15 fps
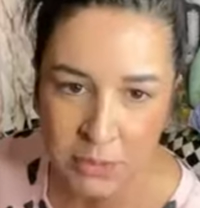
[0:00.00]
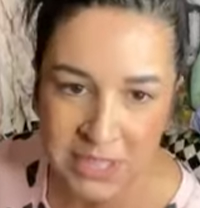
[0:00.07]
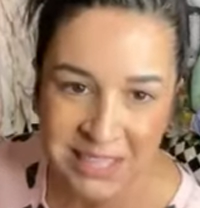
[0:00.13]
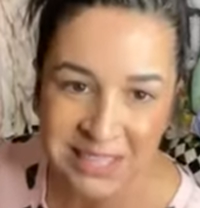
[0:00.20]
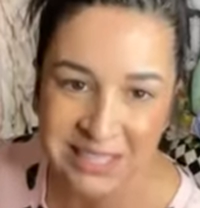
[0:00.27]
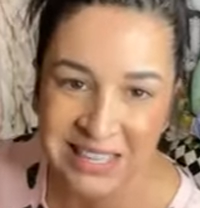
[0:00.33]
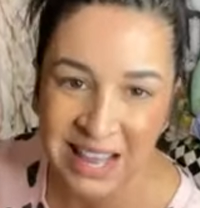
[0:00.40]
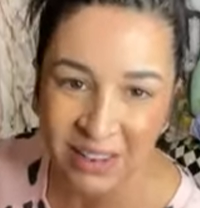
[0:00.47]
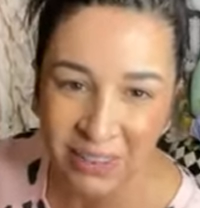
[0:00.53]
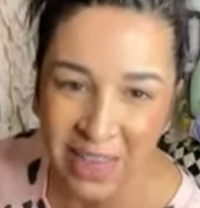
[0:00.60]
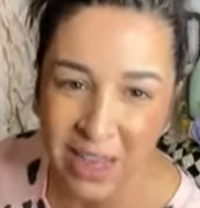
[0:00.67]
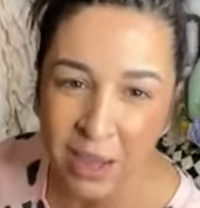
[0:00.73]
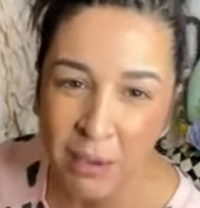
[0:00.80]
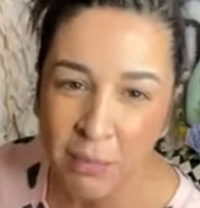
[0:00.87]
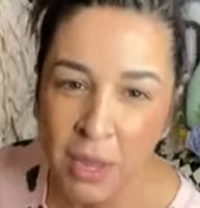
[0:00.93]
to sell
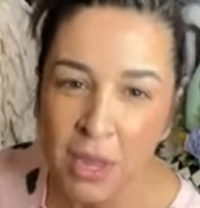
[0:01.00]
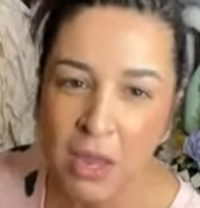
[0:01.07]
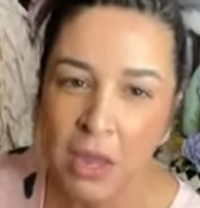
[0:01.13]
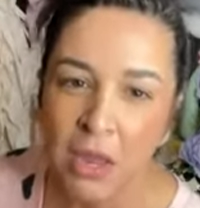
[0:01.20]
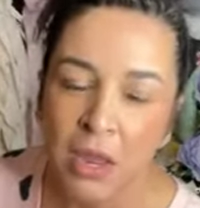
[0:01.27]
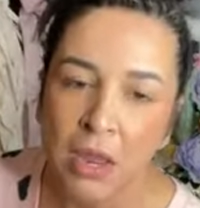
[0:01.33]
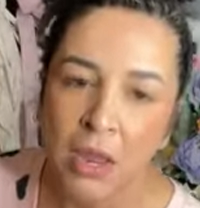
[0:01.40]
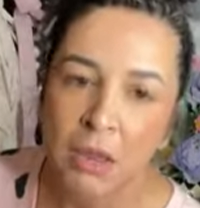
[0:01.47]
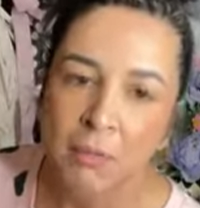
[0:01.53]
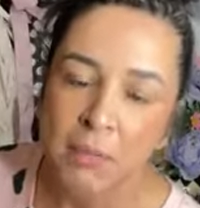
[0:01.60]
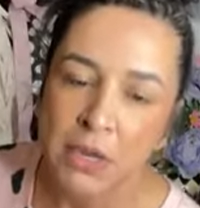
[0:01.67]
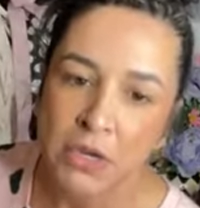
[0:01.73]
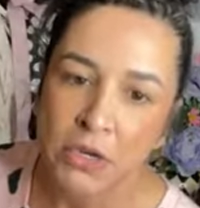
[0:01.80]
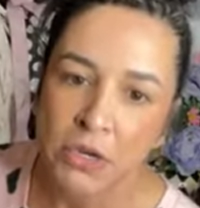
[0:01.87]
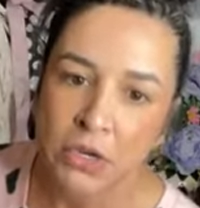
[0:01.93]
them,
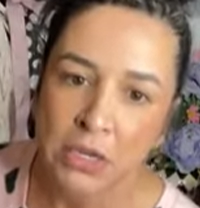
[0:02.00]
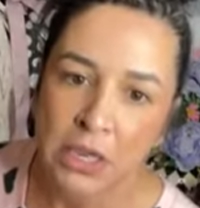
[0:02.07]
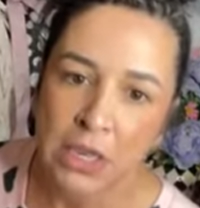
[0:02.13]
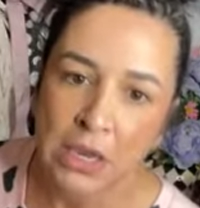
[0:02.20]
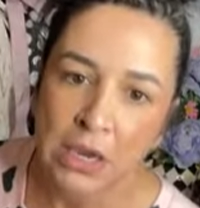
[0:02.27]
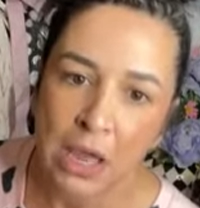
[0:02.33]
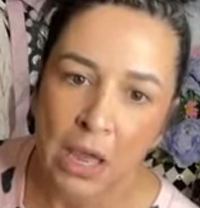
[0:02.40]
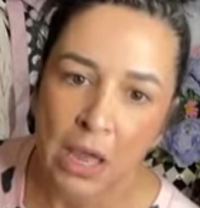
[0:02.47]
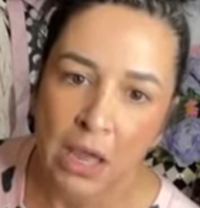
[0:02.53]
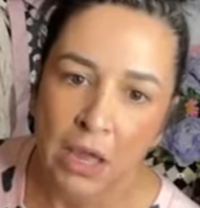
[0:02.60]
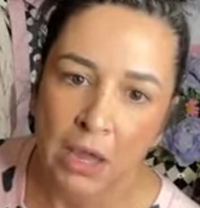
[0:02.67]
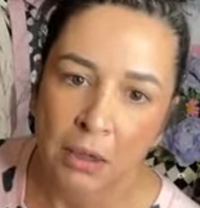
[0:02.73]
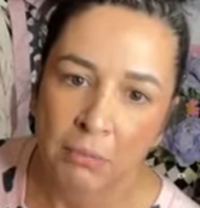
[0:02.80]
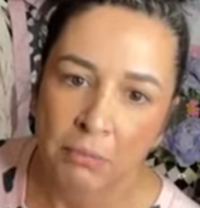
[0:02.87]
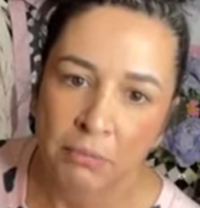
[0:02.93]
but you
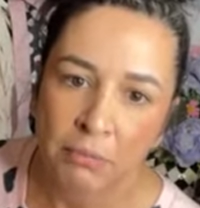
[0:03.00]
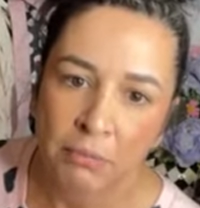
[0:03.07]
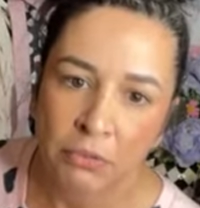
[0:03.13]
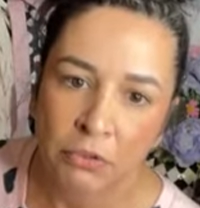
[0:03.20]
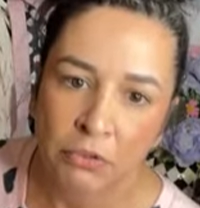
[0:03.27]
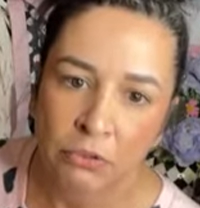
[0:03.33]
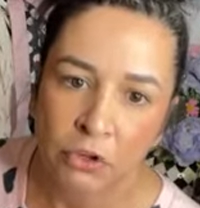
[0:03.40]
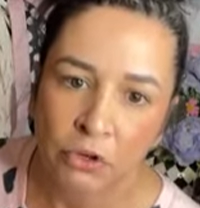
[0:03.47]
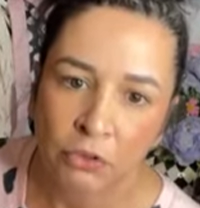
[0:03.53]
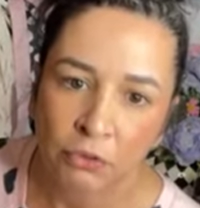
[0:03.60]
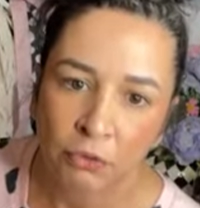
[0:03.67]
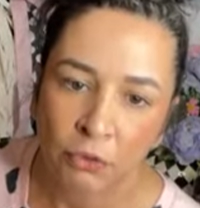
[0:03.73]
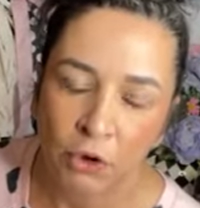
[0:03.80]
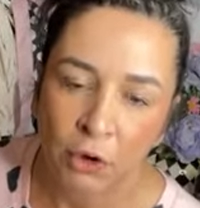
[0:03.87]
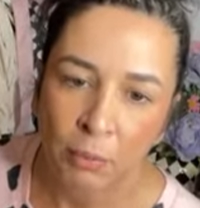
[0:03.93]
can search
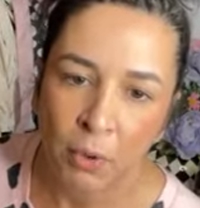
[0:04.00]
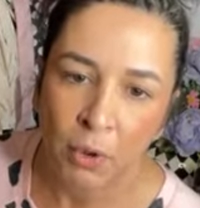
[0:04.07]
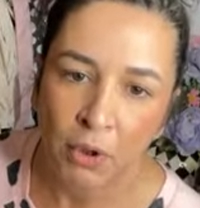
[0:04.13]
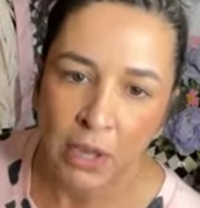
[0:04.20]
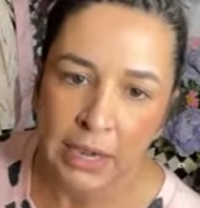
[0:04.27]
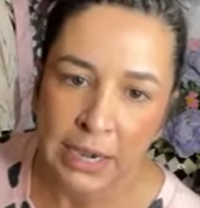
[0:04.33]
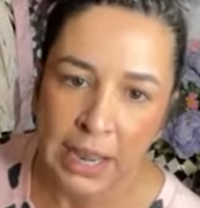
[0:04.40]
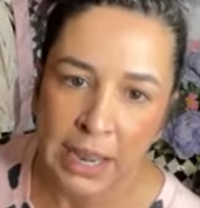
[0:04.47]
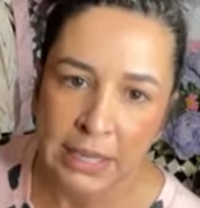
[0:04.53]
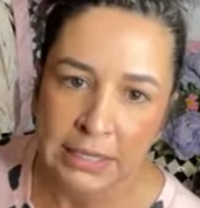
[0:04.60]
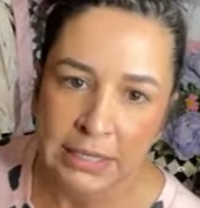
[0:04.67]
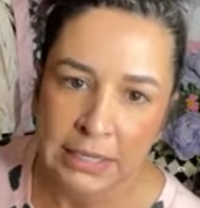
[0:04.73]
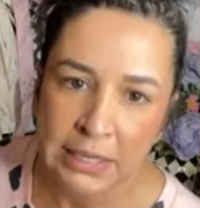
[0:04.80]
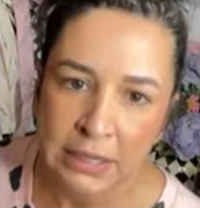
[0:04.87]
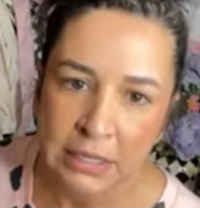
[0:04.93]
for them on
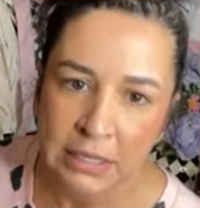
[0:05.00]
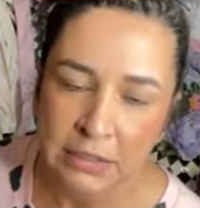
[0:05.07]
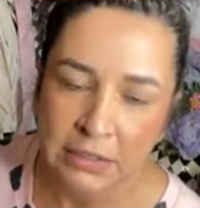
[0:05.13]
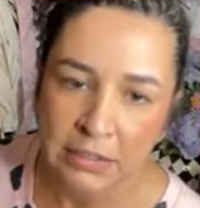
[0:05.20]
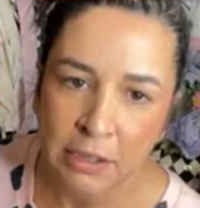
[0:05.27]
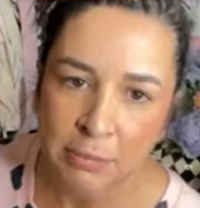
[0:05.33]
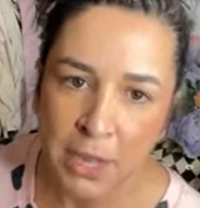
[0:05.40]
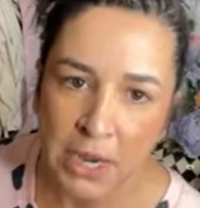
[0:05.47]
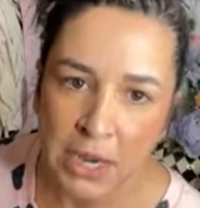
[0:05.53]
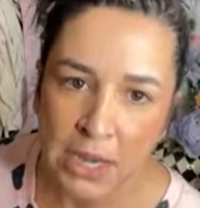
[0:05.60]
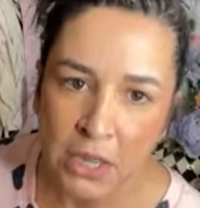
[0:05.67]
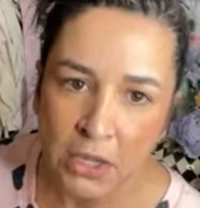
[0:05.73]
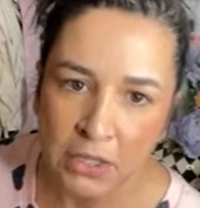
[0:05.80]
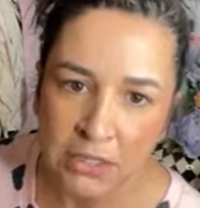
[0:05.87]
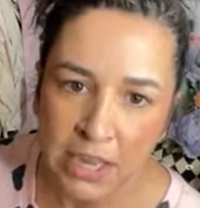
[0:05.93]
Etsy. I think somebody
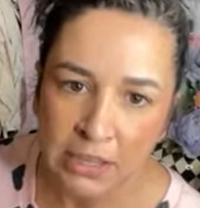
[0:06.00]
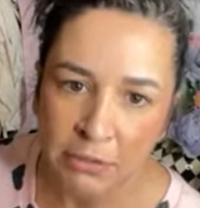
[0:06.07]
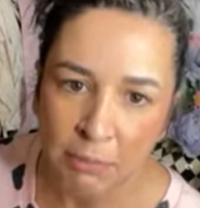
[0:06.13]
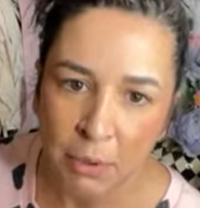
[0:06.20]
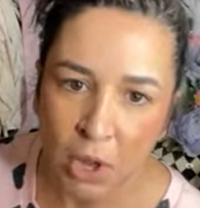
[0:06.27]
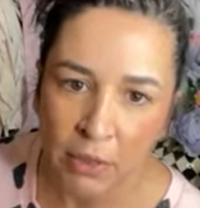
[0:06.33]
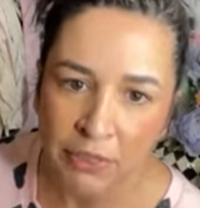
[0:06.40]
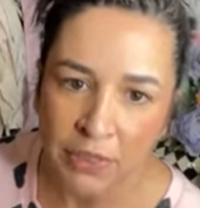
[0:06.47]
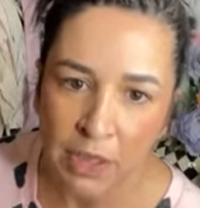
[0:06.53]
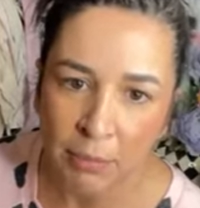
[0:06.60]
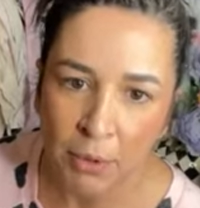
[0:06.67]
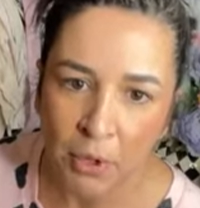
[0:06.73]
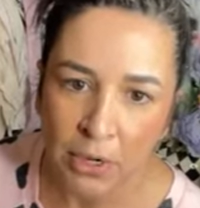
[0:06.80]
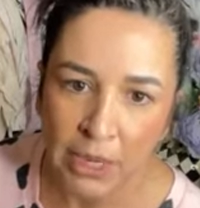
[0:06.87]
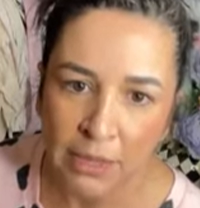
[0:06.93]
else has bought them
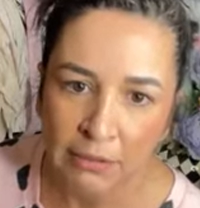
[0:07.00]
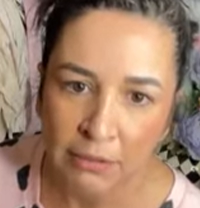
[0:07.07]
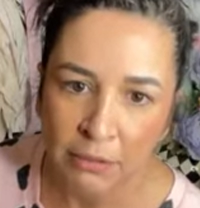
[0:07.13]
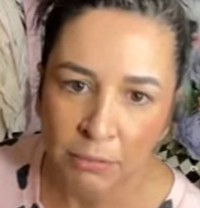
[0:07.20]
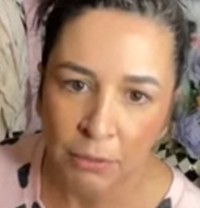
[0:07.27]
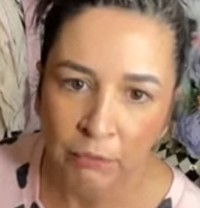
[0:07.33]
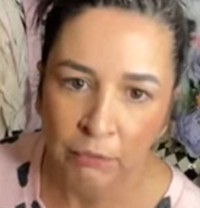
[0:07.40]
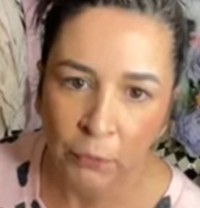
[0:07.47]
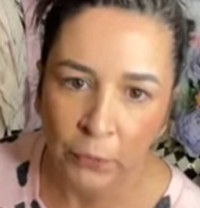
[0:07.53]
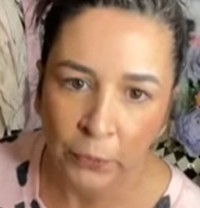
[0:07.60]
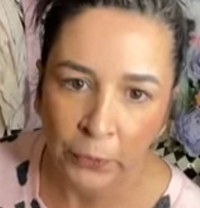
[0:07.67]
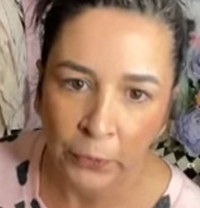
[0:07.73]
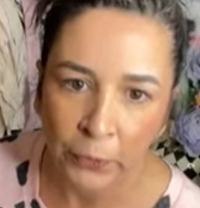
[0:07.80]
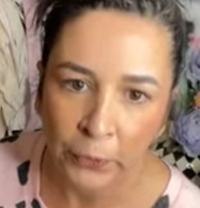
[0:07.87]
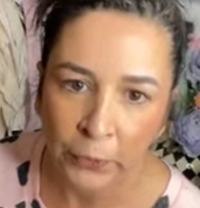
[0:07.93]
on Etsy
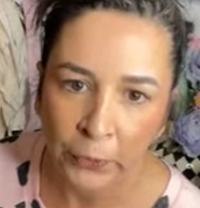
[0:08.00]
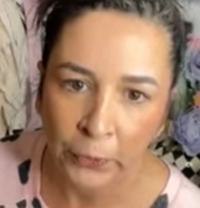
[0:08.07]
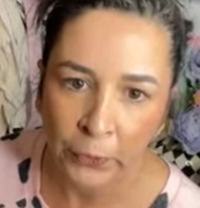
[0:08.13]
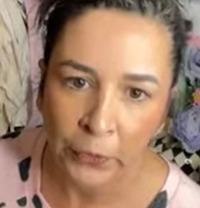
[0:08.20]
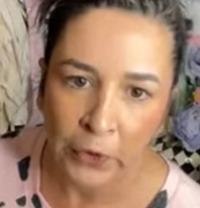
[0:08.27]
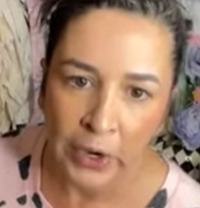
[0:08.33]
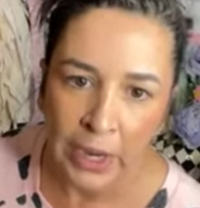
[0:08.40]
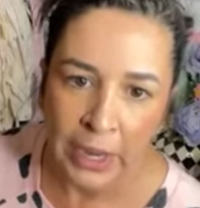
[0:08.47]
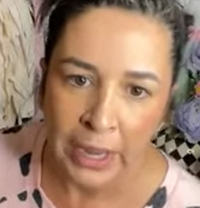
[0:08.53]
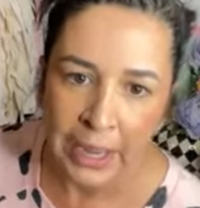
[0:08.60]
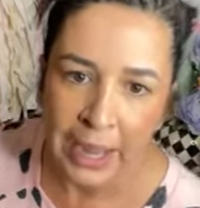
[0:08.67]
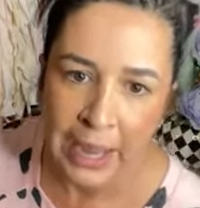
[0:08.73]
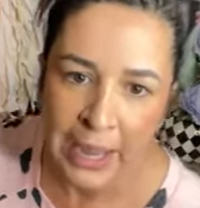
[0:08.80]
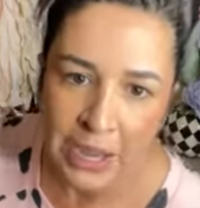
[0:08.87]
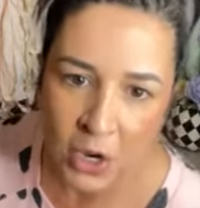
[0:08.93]
before.
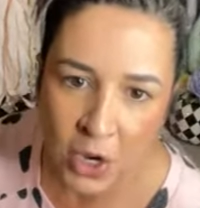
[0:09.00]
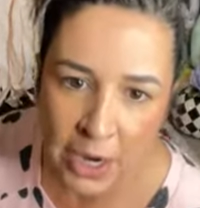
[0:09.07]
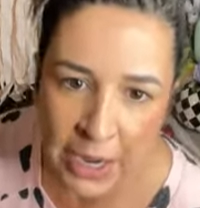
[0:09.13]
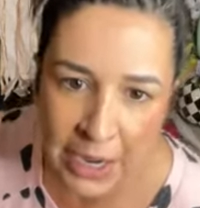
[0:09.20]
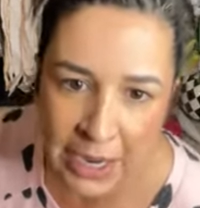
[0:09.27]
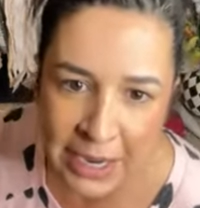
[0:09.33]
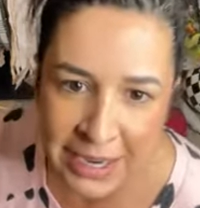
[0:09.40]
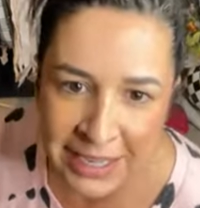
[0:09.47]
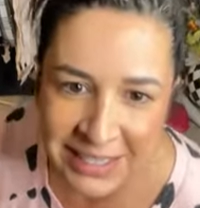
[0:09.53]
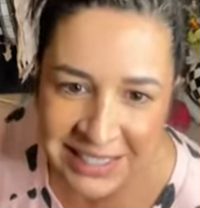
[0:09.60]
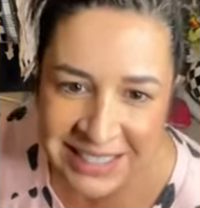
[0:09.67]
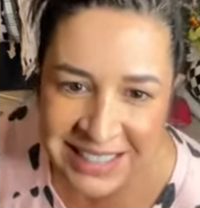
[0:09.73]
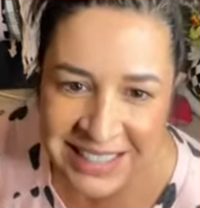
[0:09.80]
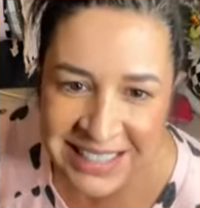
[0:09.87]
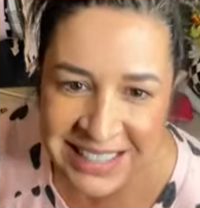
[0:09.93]
Hey,
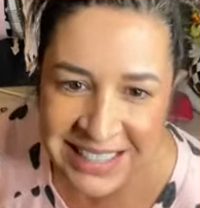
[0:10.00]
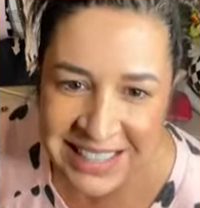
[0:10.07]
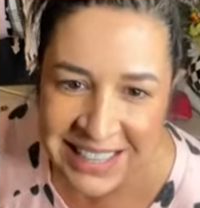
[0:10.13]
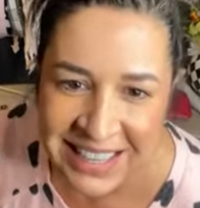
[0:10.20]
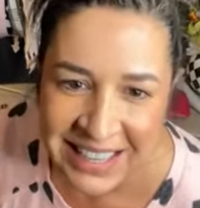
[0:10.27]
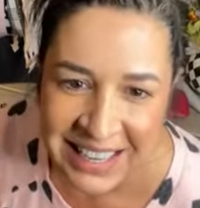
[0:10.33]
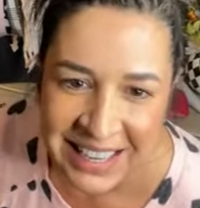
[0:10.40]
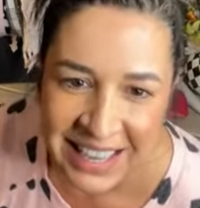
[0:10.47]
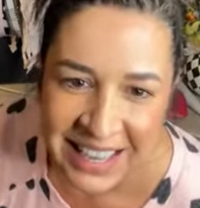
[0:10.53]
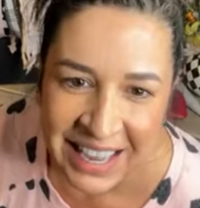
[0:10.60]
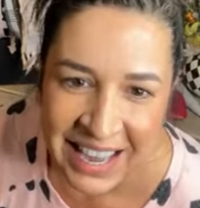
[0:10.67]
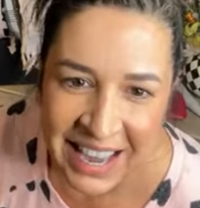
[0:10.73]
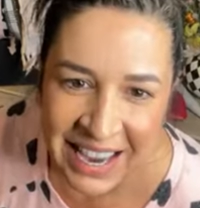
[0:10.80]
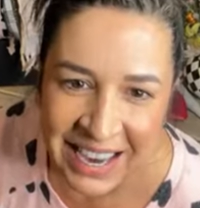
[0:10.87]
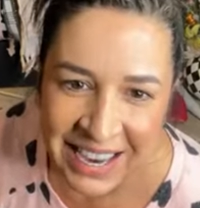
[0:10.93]
Grace.
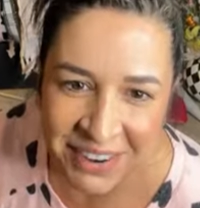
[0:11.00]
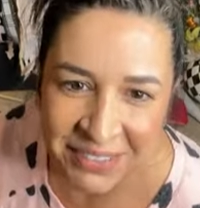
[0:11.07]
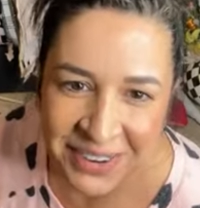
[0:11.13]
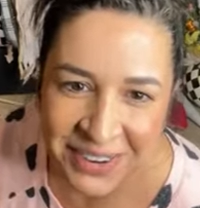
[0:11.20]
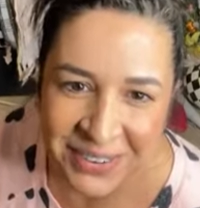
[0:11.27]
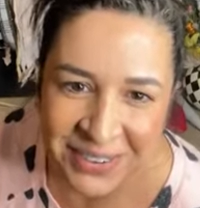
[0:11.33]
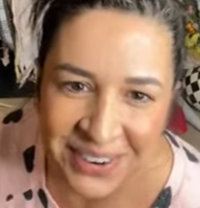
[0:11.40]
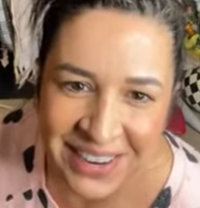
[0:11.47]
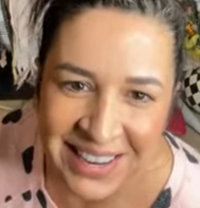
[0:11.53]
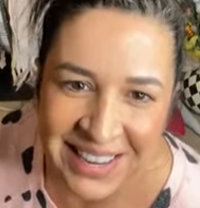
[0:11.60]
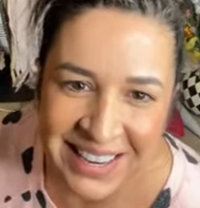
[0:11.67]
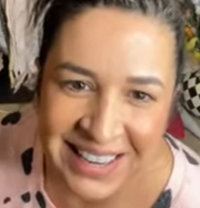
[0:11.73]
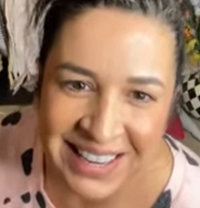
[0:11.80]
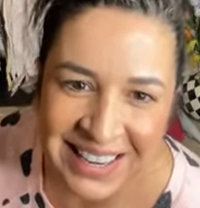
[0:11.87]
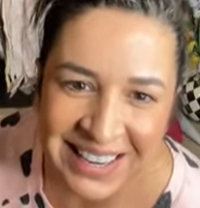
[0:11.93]
Hey,
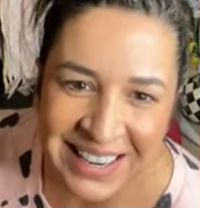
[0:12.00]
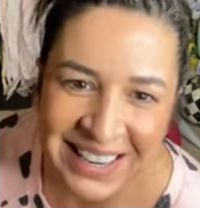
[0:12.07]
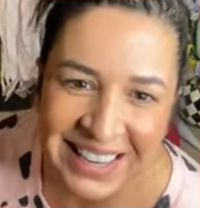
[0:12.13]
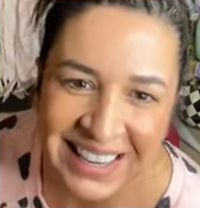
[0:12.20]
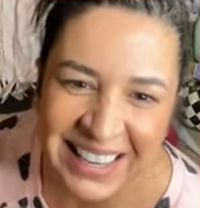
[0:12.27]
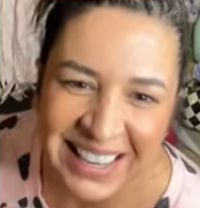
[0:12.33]
everyone.